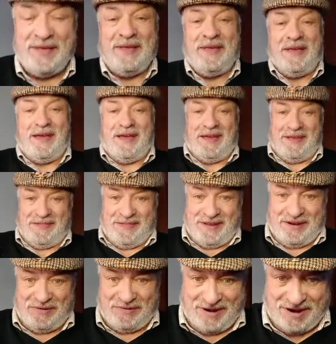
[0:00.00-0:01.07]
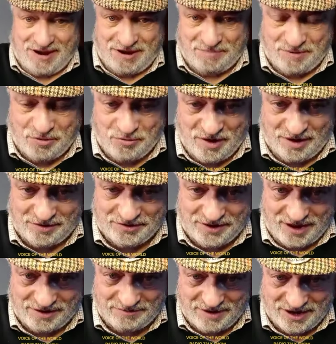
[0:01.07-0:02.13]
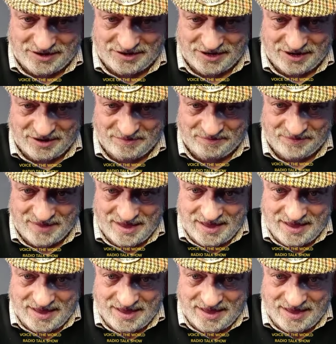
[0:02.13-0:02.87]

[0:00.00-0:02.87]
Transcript: Uh, there we are. But well done, my dear.